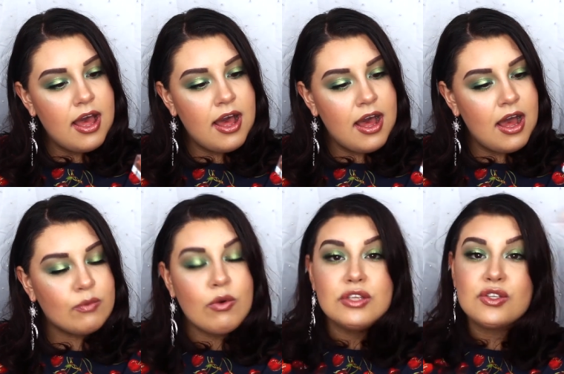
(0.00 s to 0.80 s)

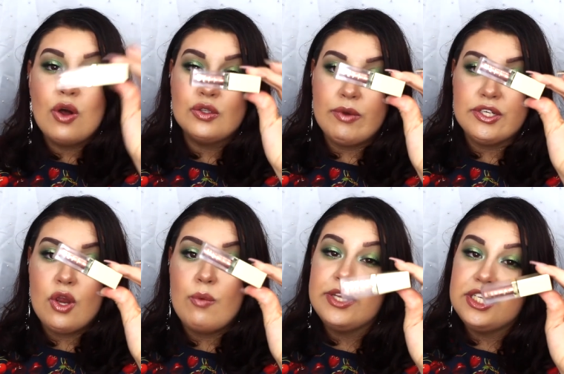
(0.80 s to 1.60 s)
Rose Gold
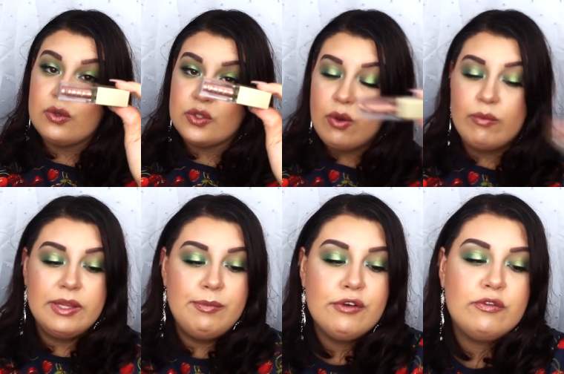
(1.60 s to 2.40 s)
Retro, which is also a
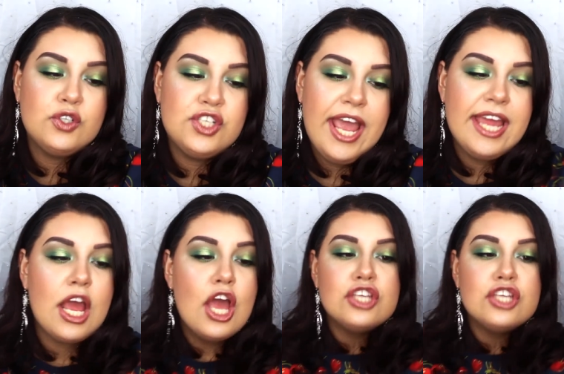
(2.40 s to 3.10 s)
really beautiful shade.